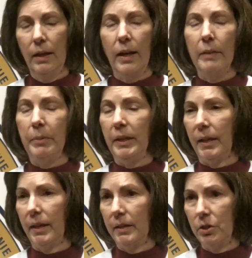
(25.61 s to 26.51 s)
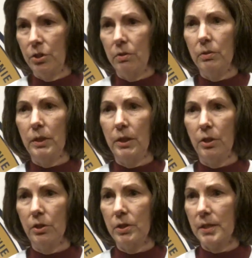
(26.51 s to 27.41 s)
I began to
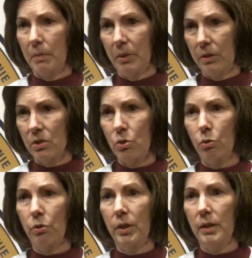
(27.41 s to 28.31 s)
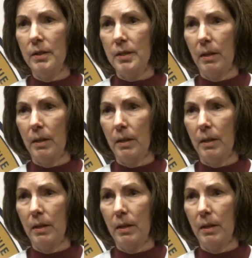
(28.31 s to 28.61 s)
hear some of the stories